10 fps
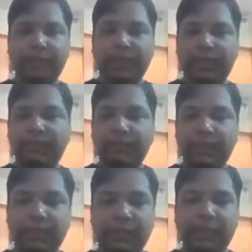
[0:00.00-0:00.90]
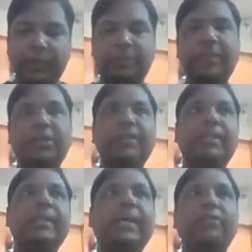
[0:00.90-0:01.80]
If the patient's
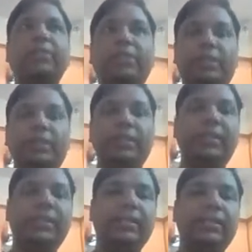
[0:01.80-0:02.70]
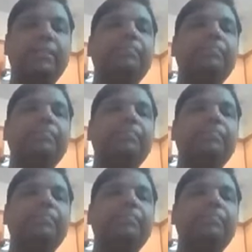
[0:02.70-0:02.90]
saturation is